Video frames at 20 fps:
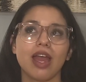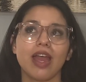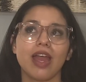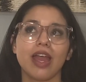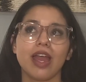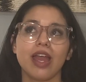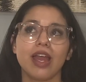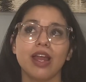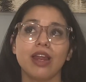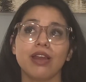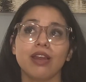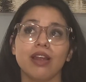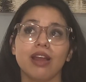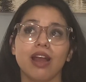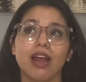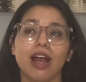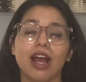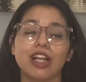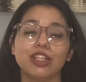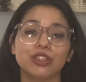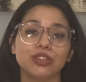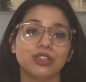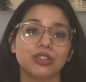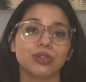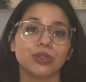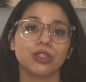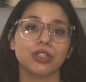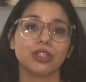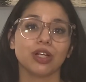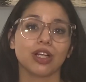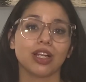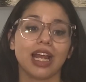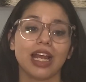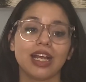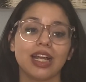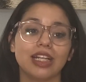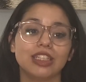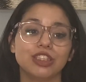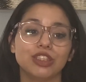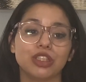And I just told the doctor, like
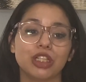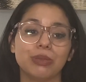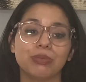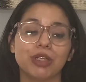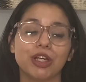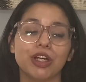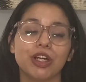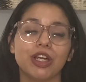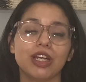I screamed at her,